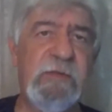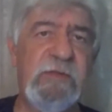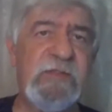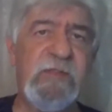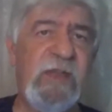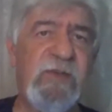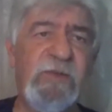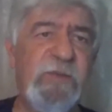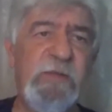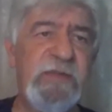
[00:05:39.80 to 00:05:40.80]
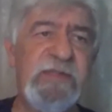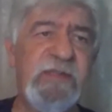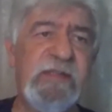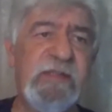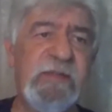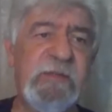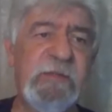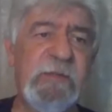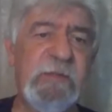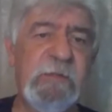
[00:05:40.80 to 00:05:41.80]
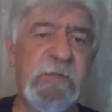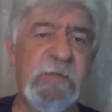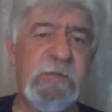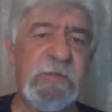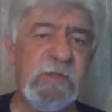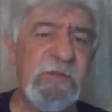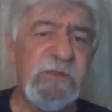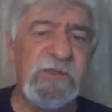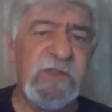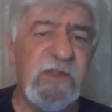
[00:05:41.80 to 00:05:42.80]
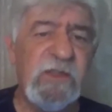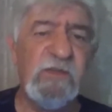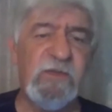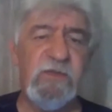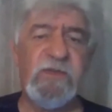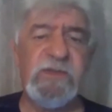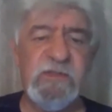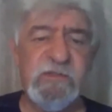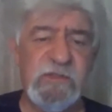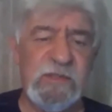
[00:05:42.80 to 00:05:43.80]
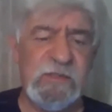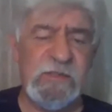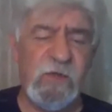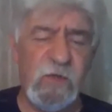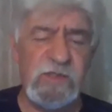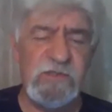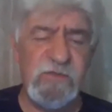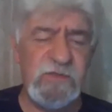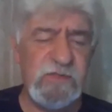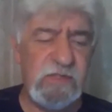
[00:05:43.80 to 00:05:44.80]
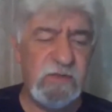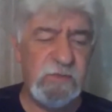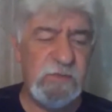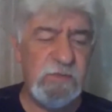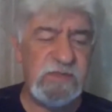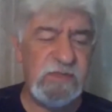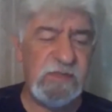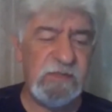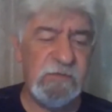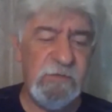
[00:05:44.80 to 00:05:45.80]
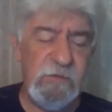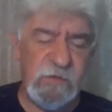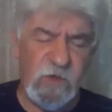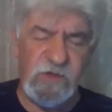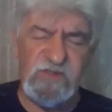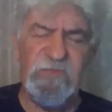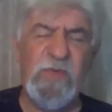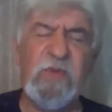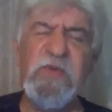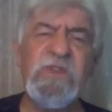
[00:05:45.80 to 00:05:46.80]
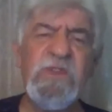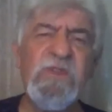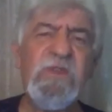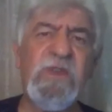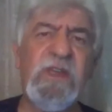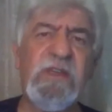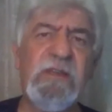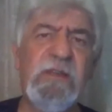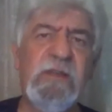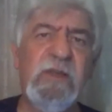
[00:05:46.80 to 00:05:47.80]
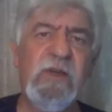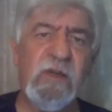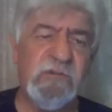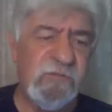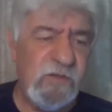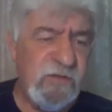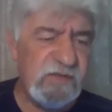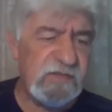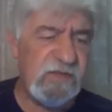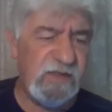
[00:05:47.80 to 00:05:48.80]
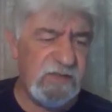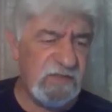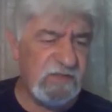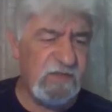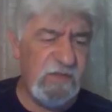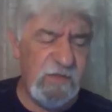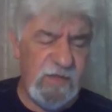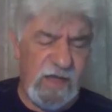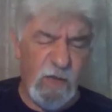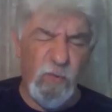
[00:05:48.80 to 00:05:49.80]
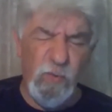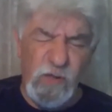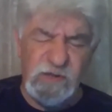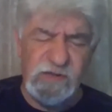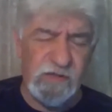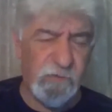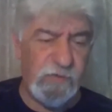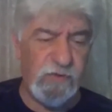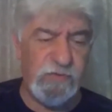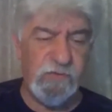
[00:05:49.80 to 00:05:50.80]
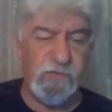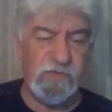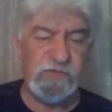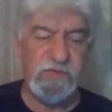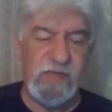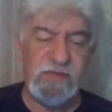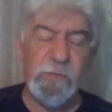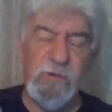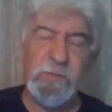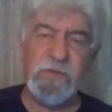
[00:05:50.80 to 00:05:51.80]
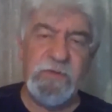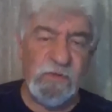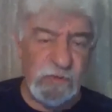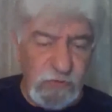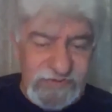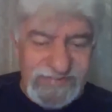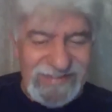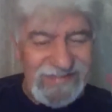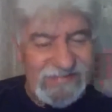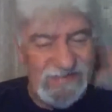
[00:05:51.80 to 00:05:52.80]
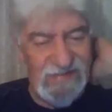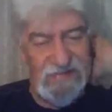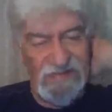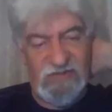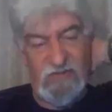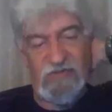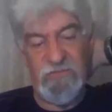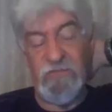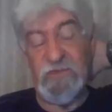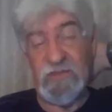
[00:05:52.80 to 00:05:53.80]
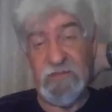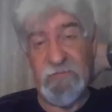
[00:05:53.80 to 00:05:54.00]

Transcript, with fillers: is, cannot be mistaken. So I need to share that with you this evening that, that God's voice cannot be mistaken. God has spoken to you and I on various occasions. How well have we heard the voice? Throughout the Bible, you'll see that God's voice